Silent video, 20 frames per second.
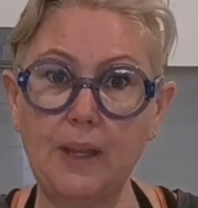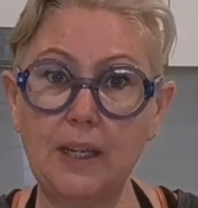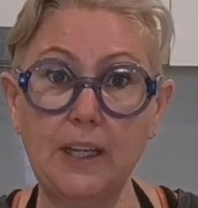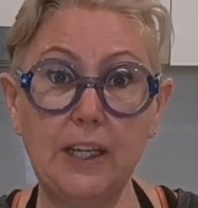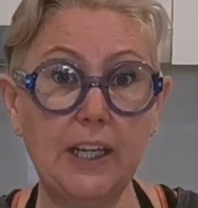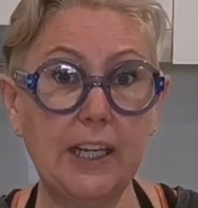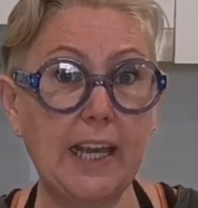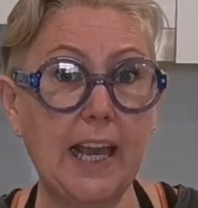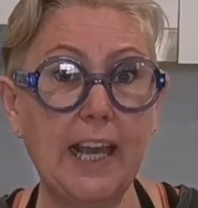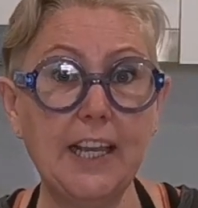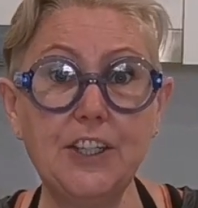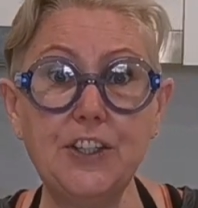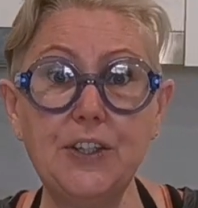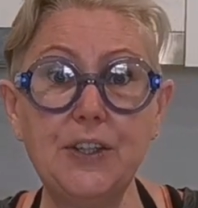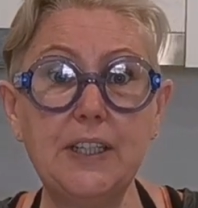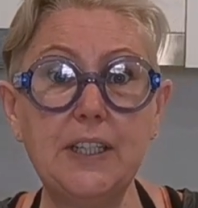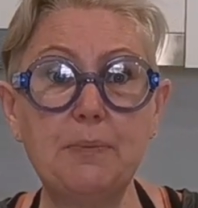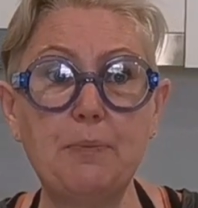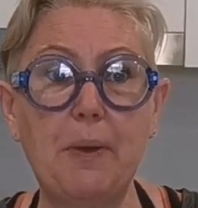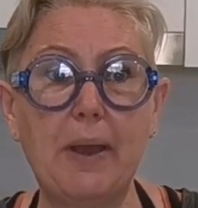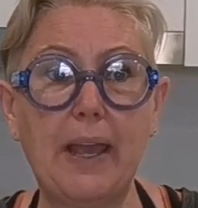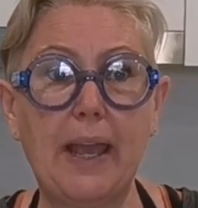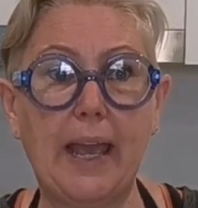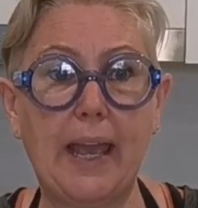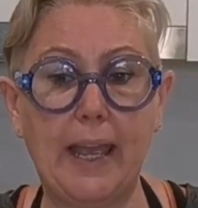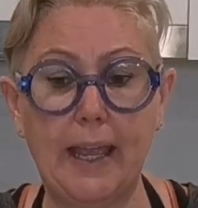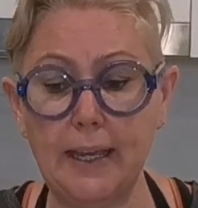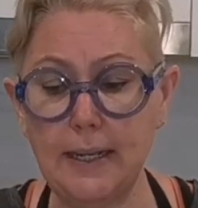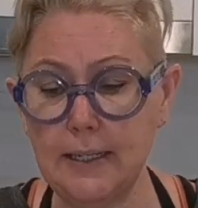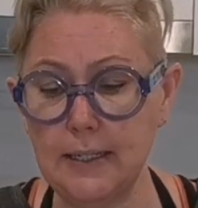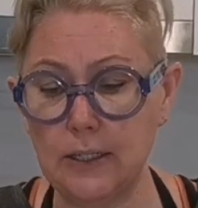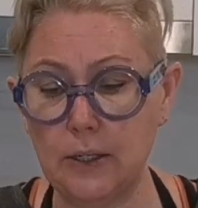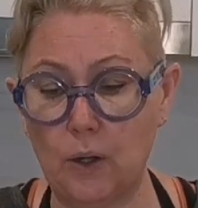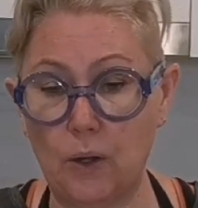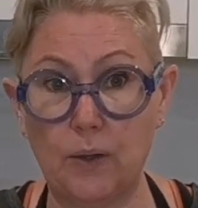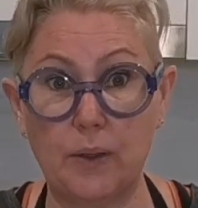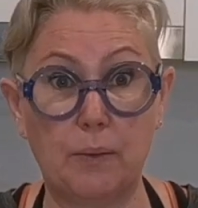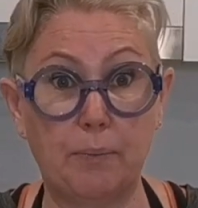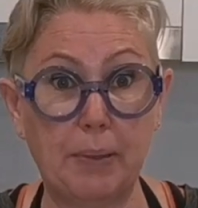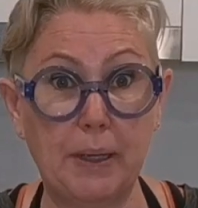You can do this by hand
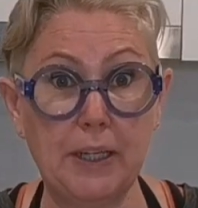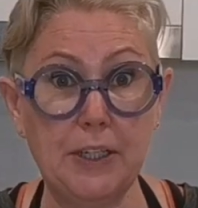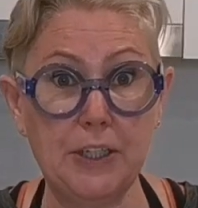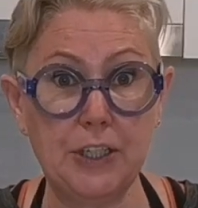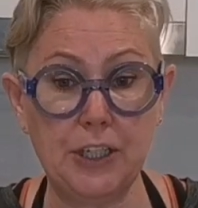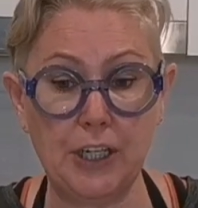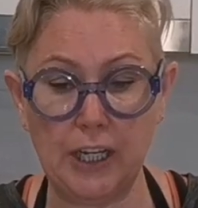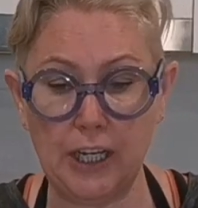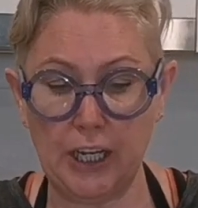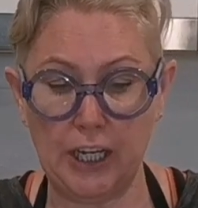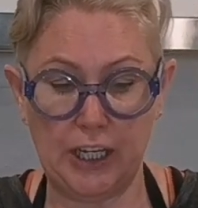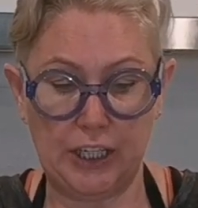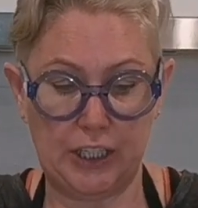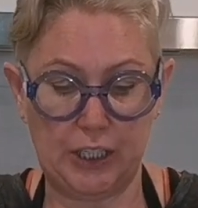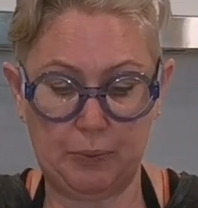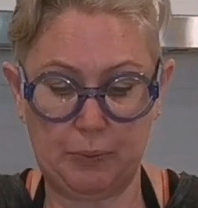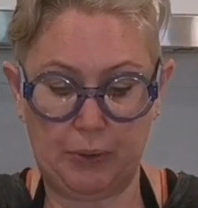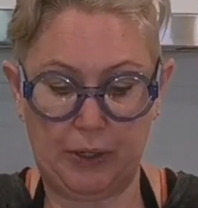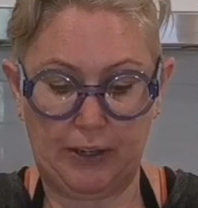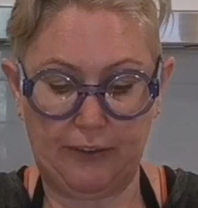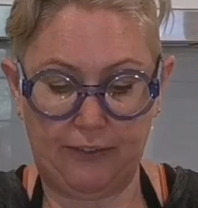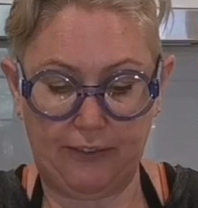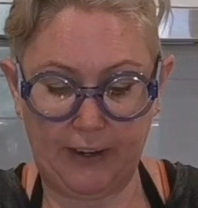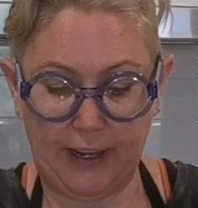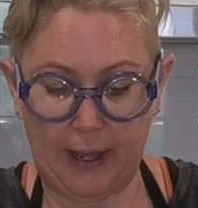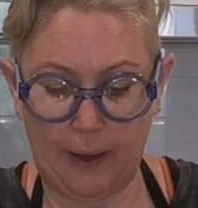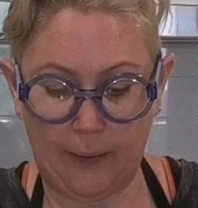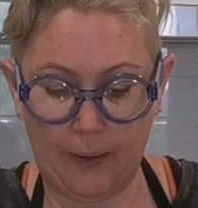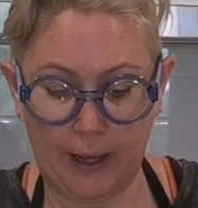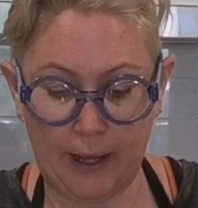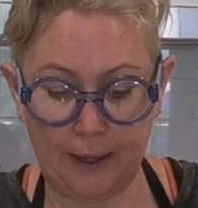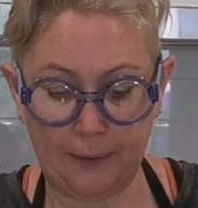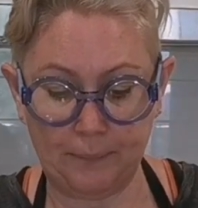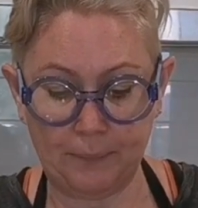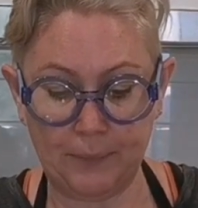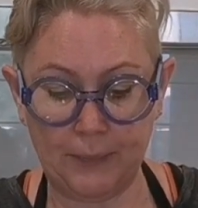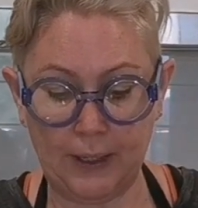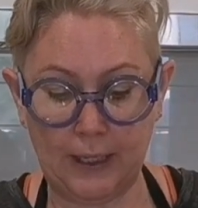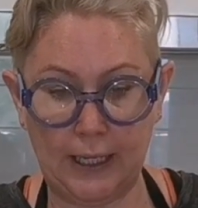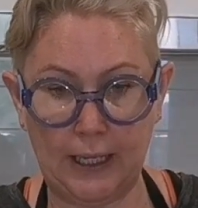on the bench. Just put your flour
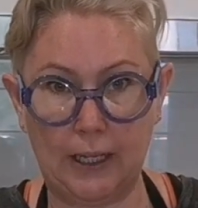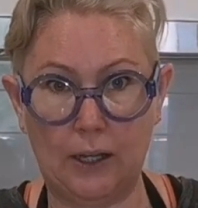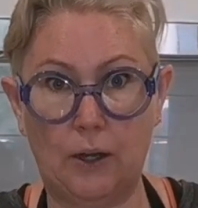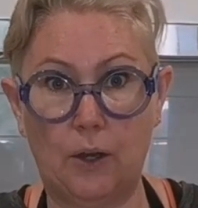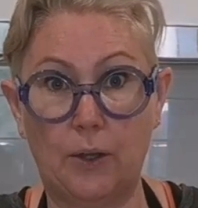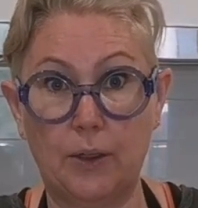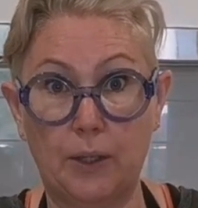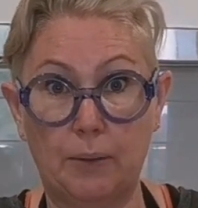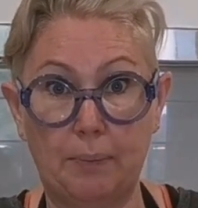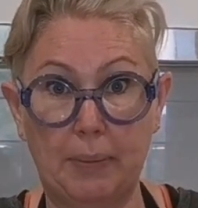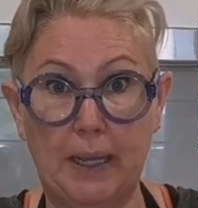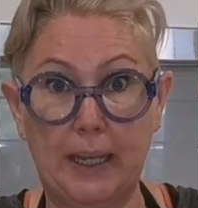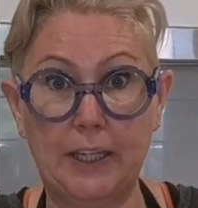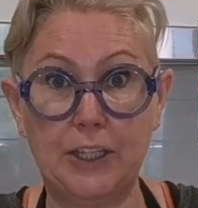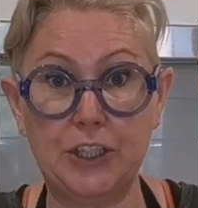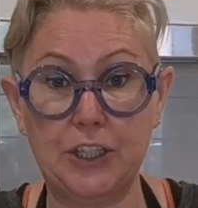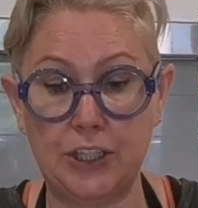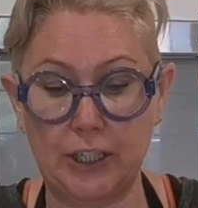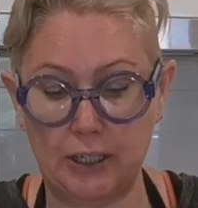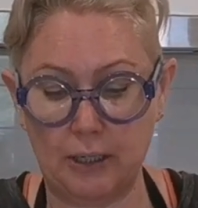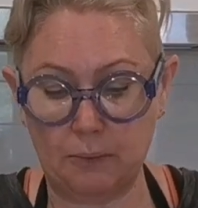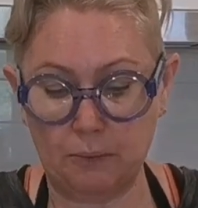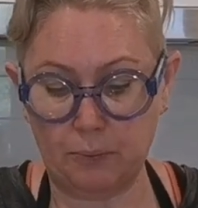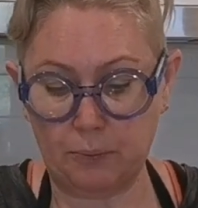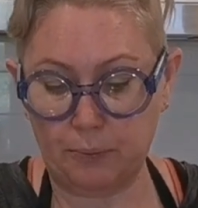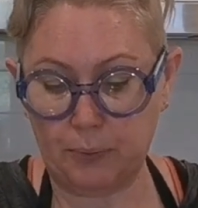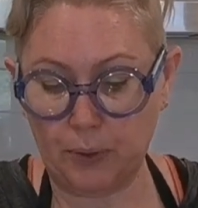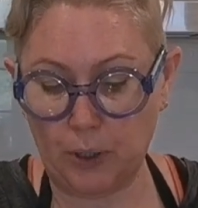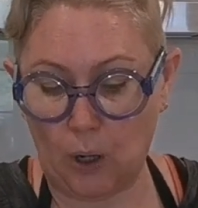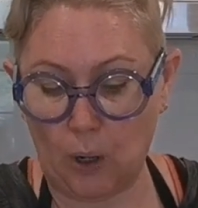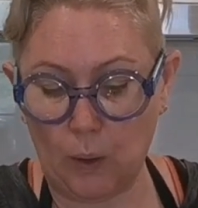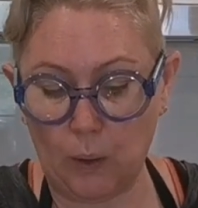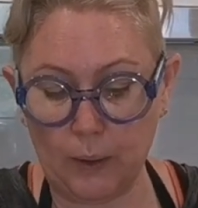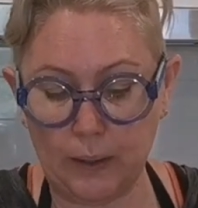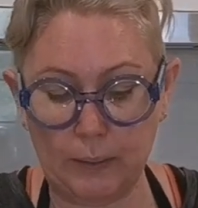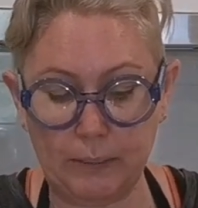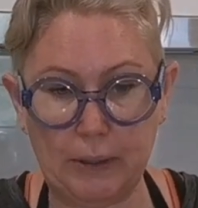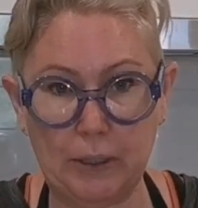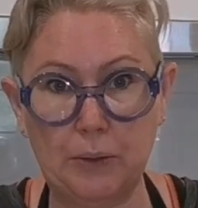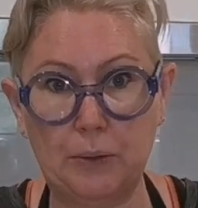on the bench, put a hole in
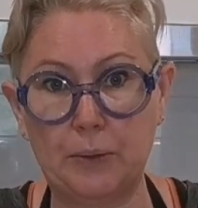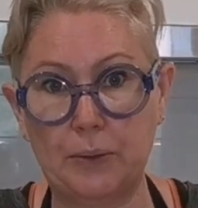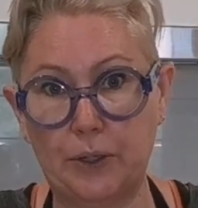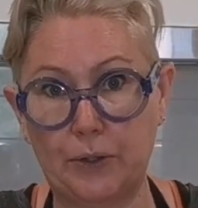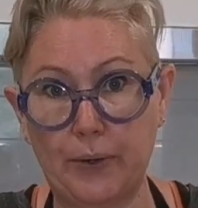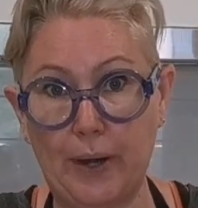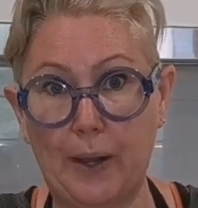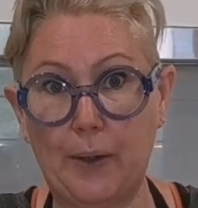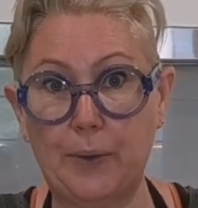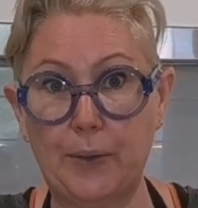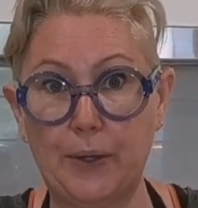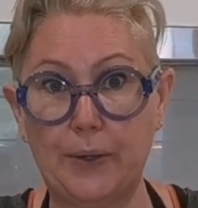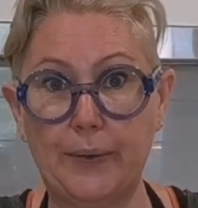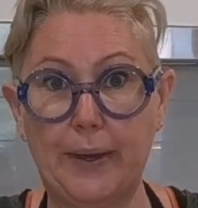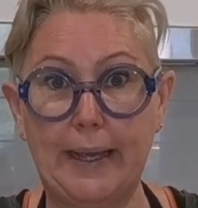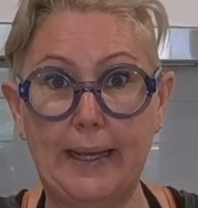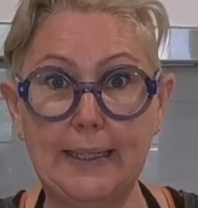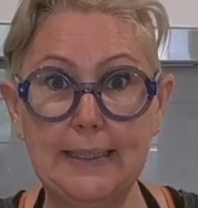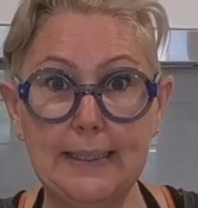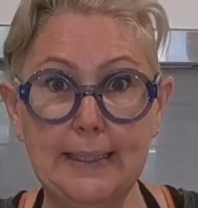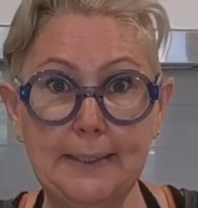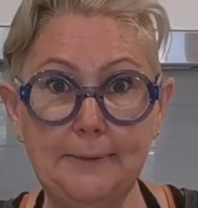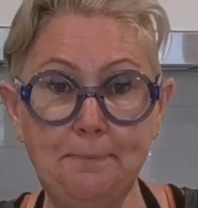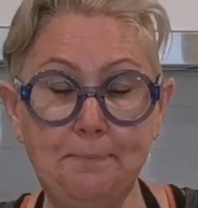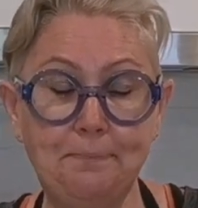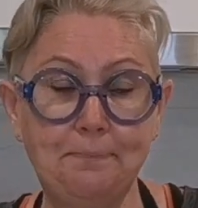the middle, crack all your eggs in.